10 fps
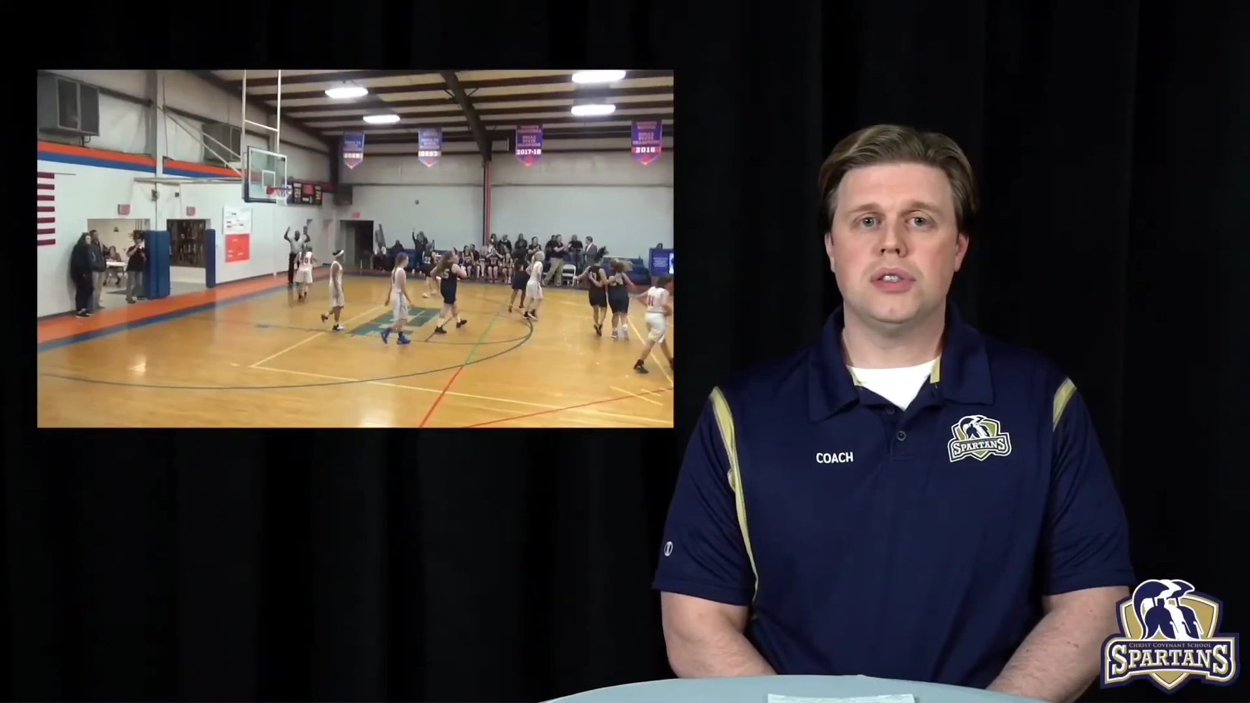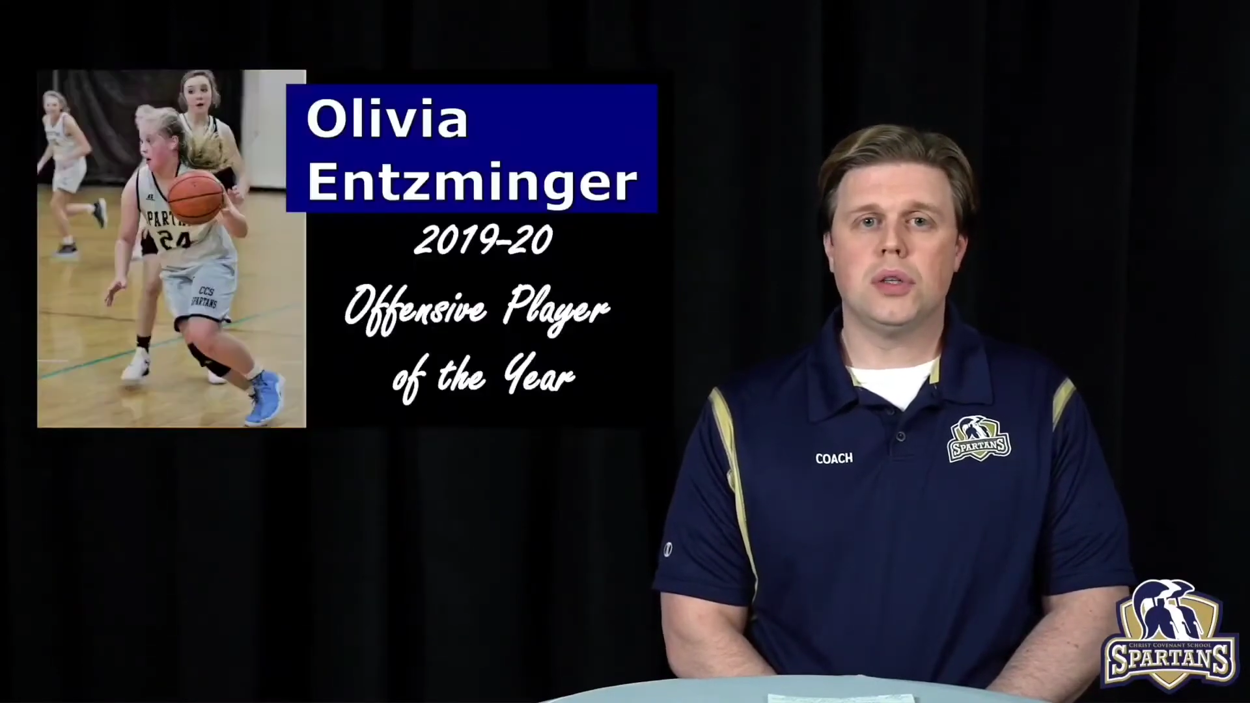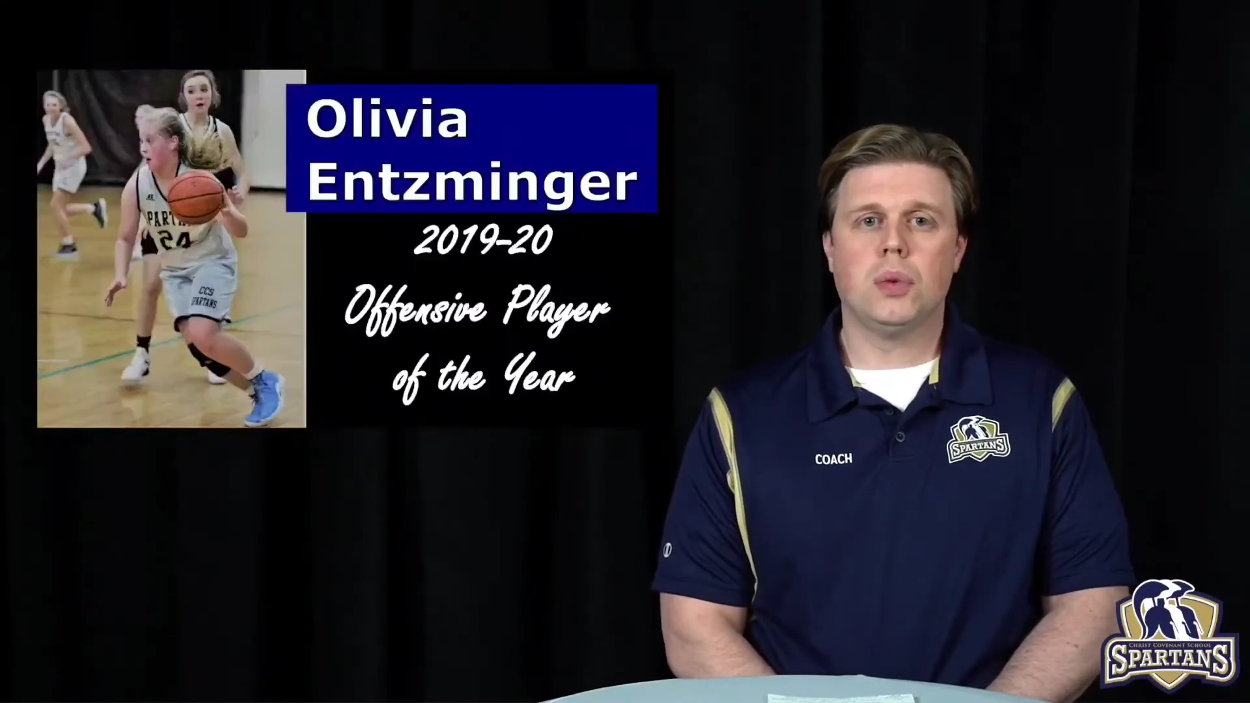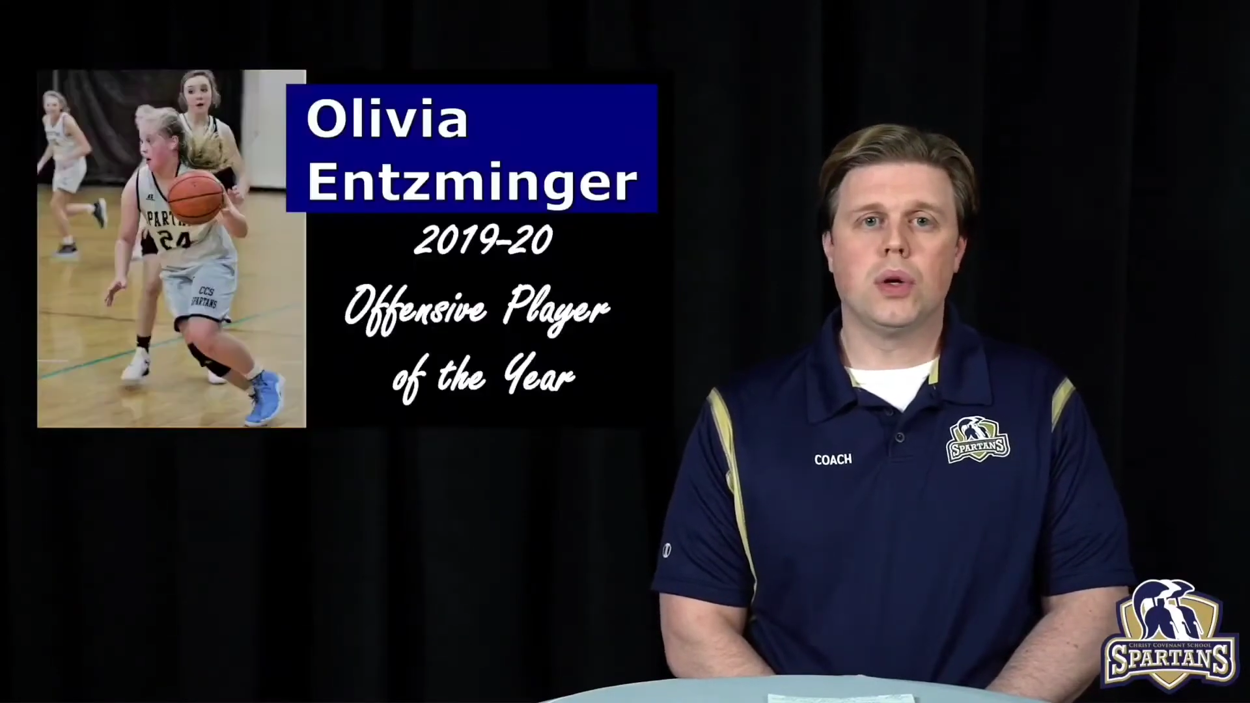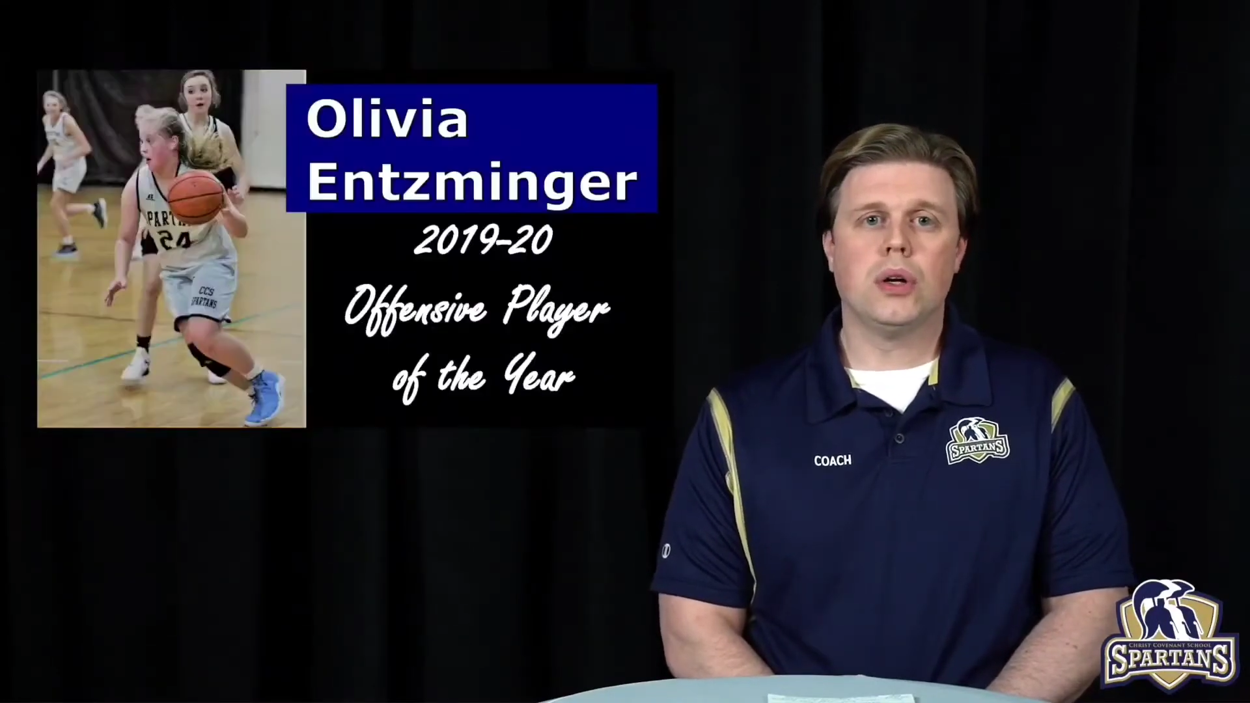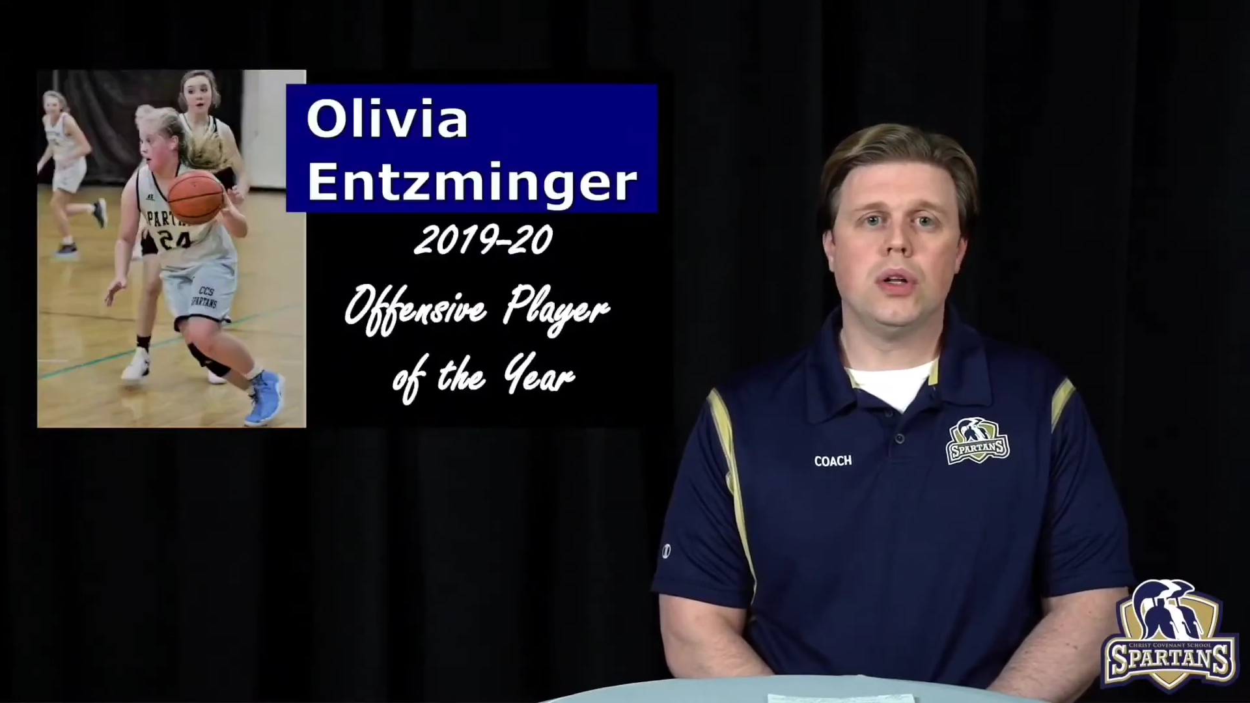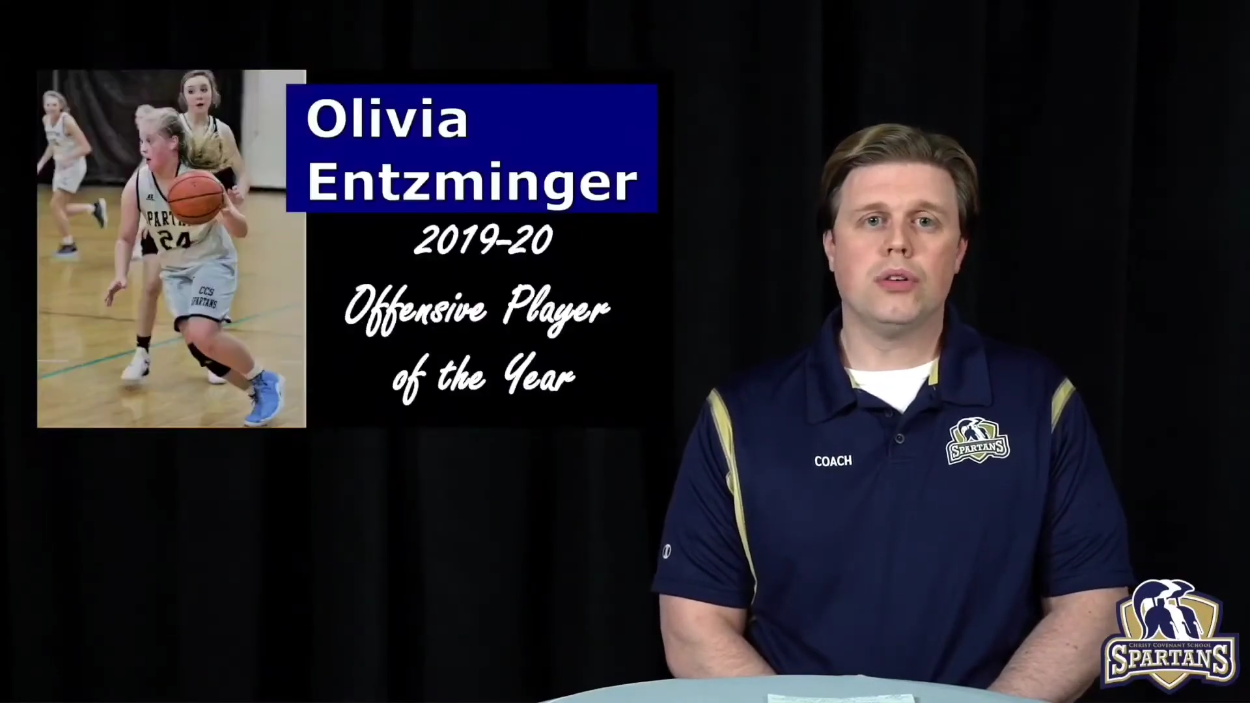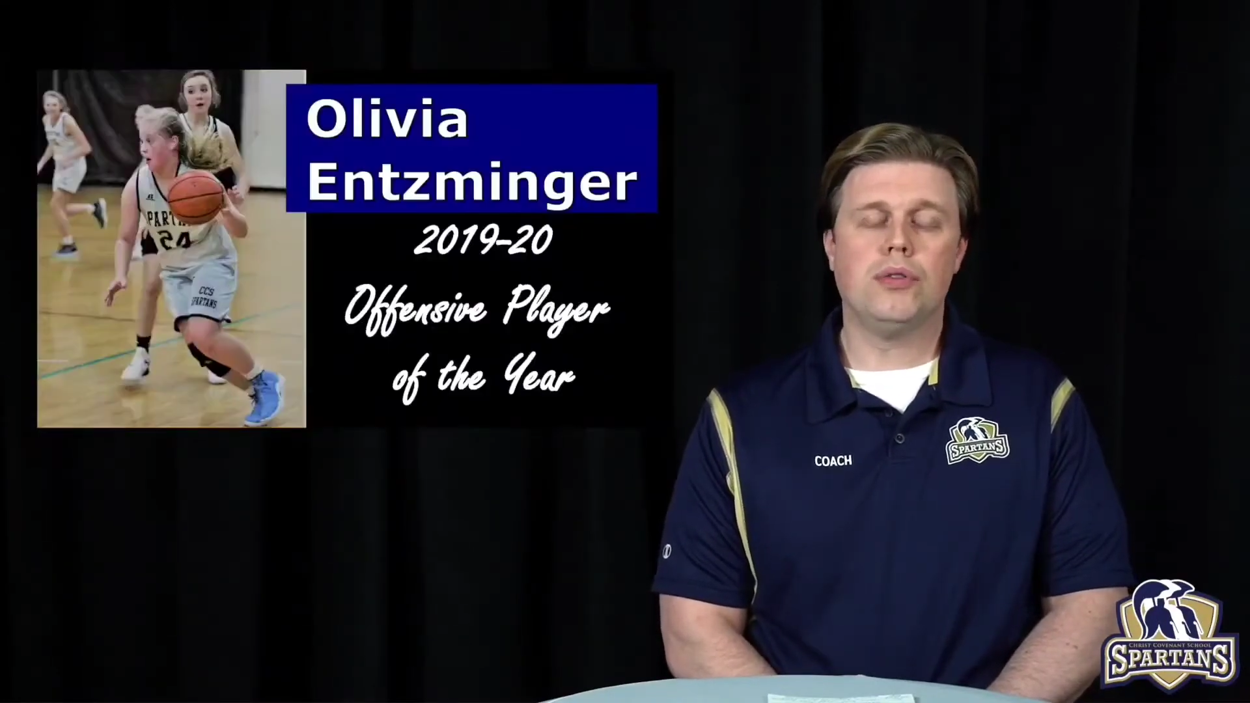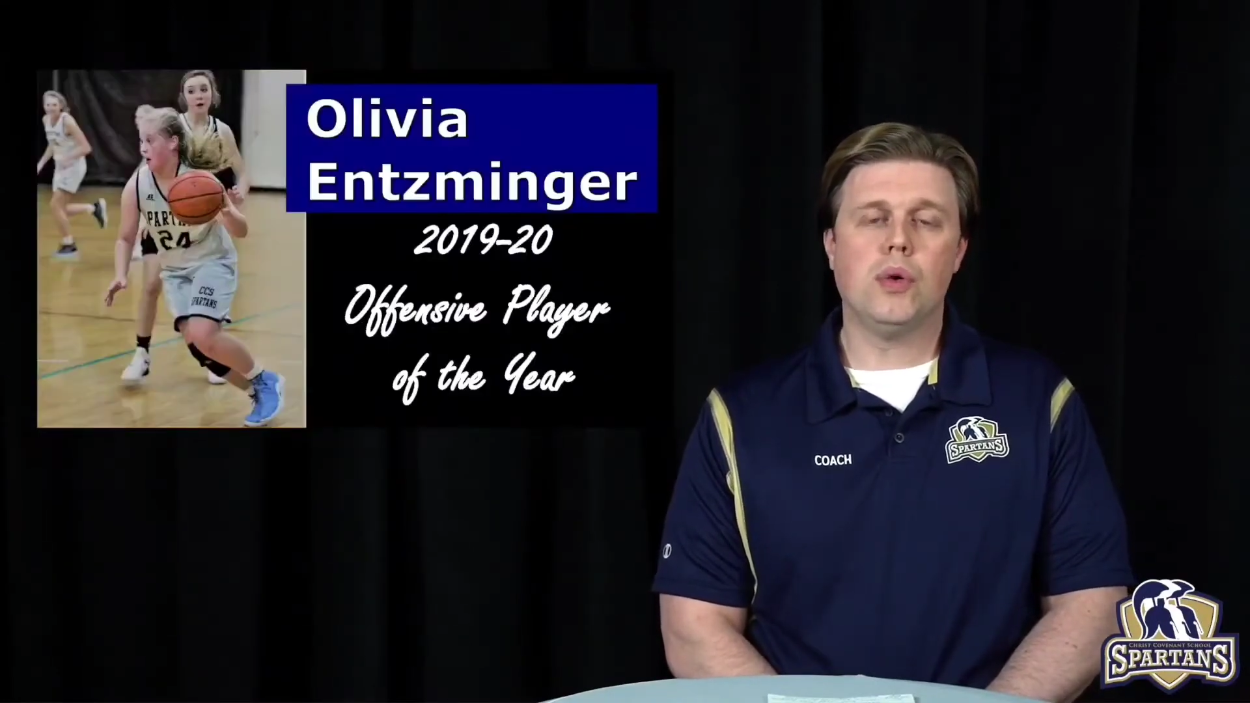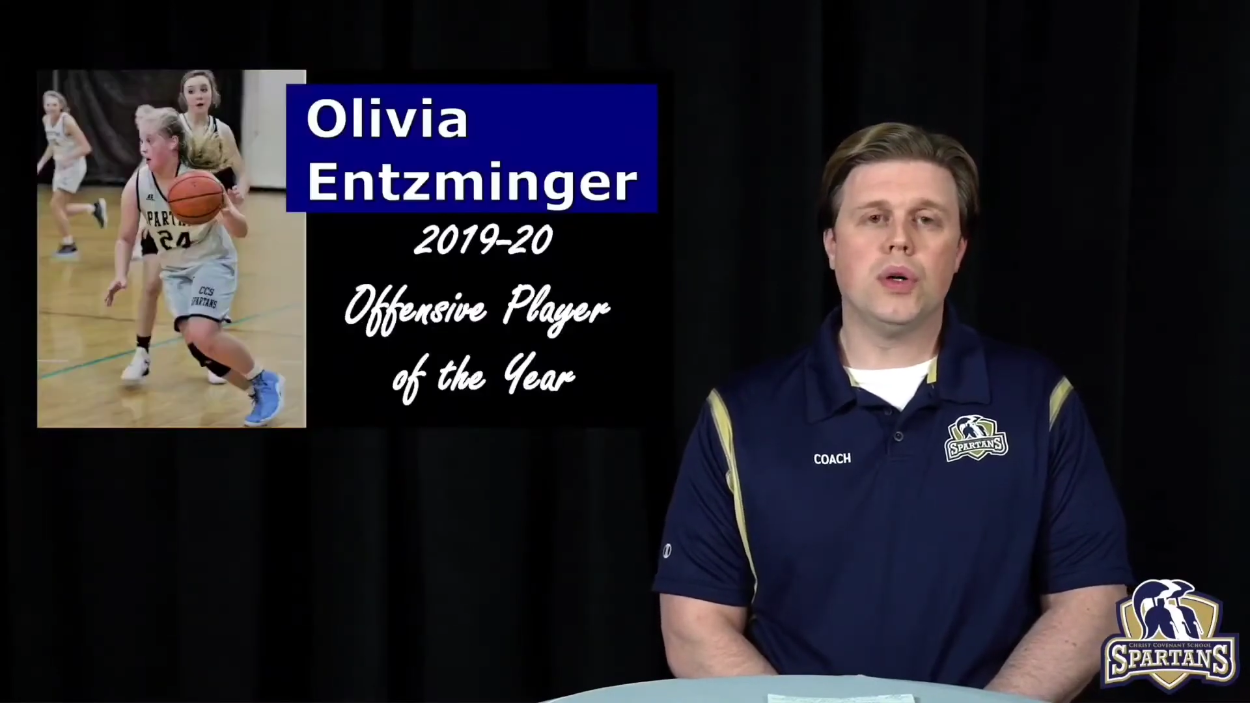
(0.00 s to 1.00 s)
so we're going to
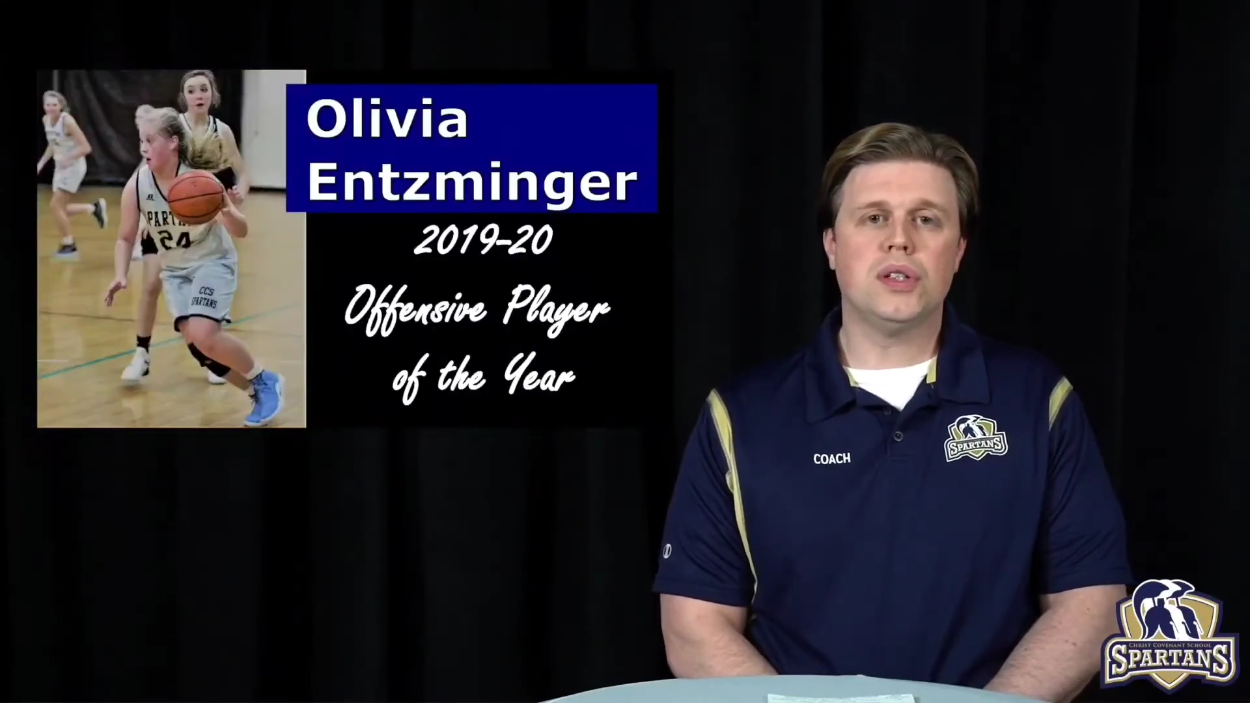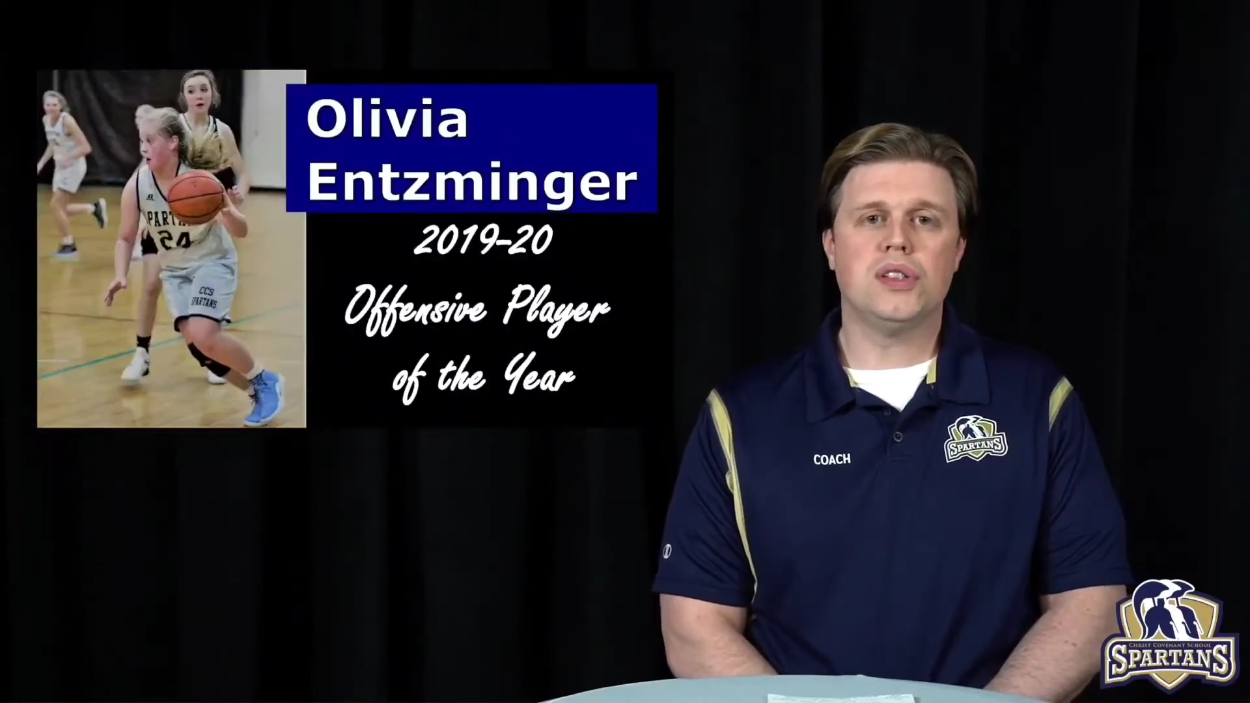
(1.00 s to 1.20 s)
look forward